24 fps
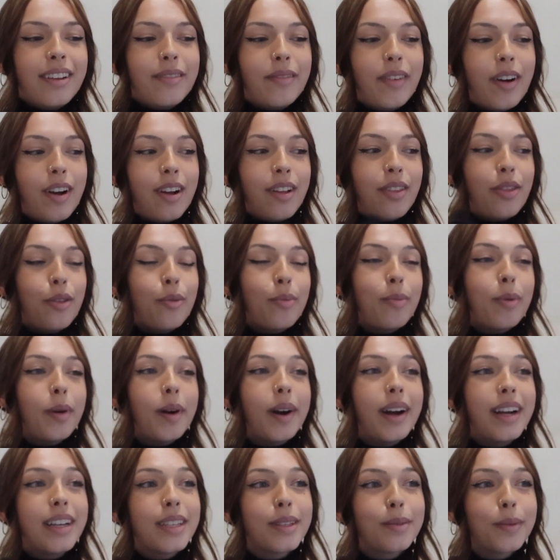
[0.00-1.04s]
but the
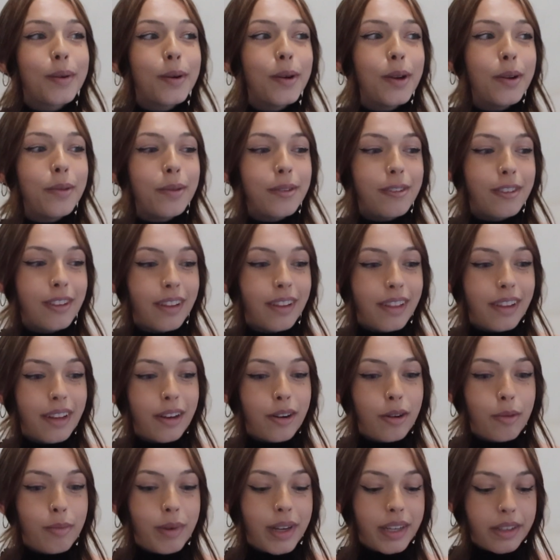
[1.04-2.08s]
price point was a
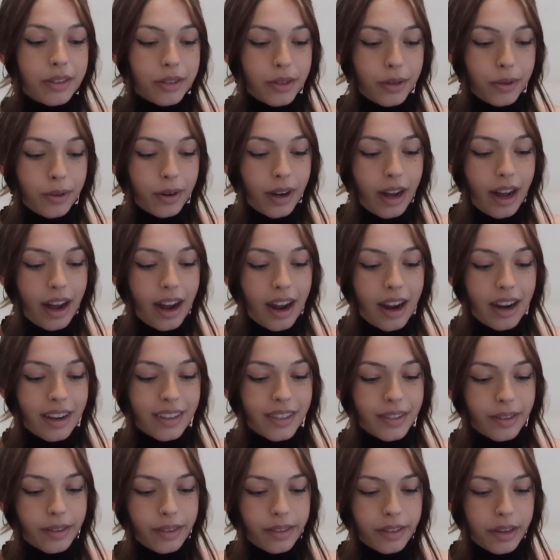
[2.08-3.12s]
little bit too high.
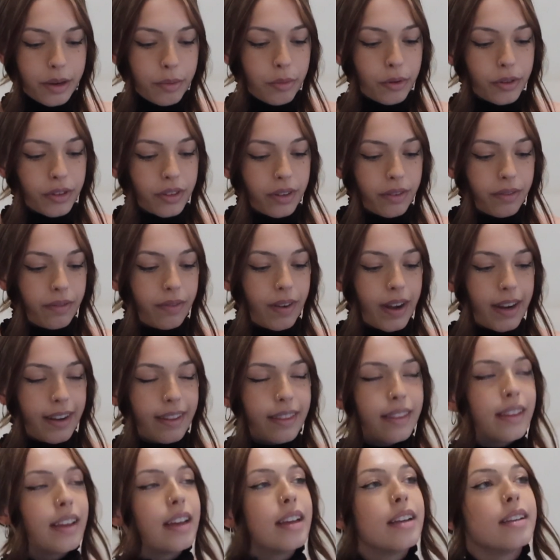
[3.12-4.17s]
So I was able to
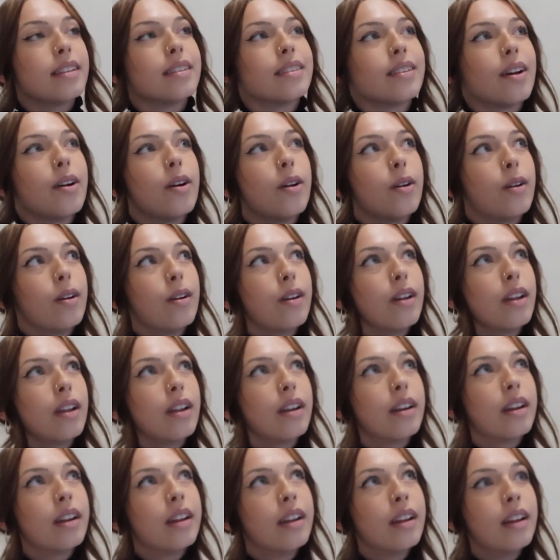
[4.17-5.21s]
find this
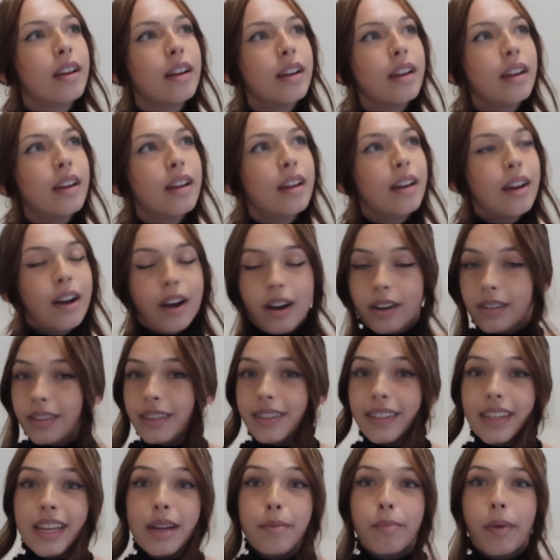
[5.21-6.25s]
on
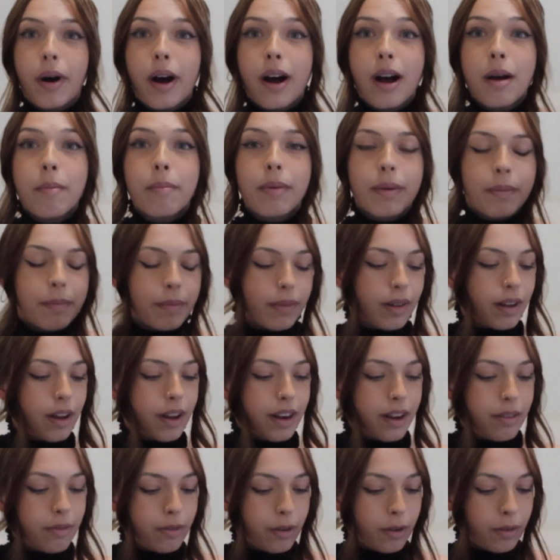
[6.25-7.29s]
Depop. Got
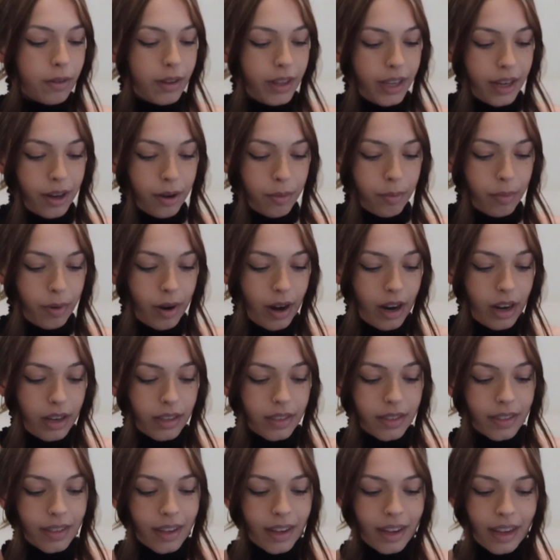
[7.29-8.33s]
it for a really good
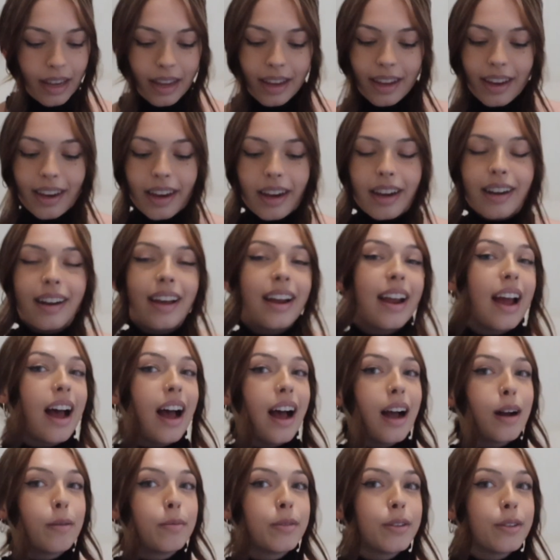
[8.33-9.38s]
price. And I
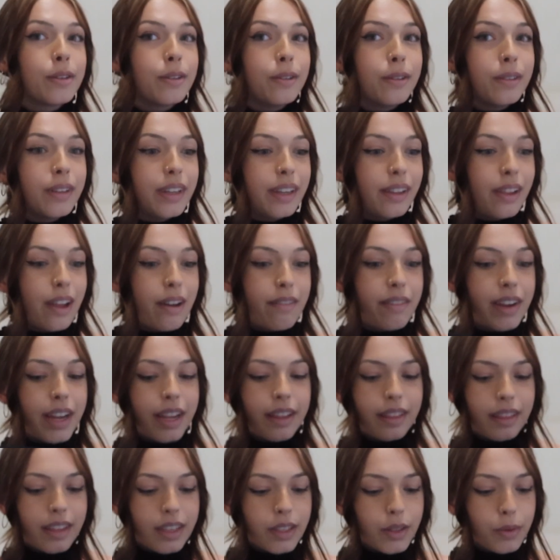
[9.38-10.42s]
absolutely love
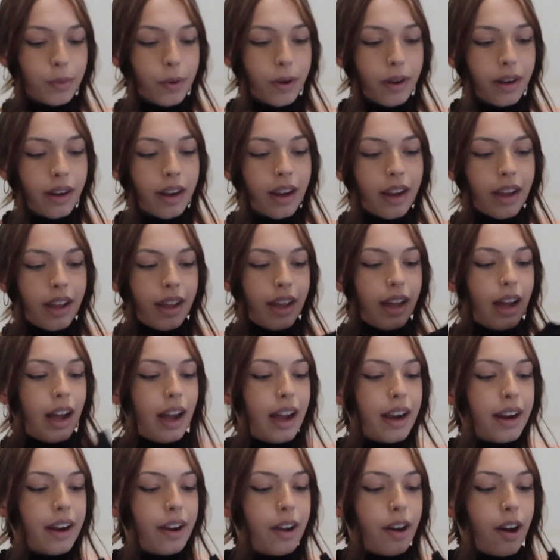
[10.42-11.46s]
it. This one
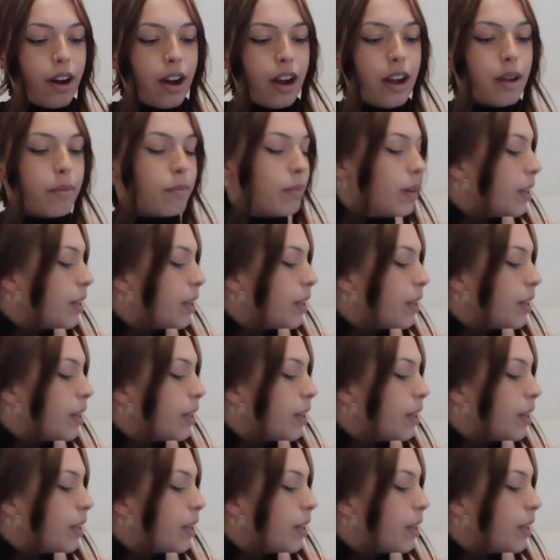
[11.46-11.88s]
I got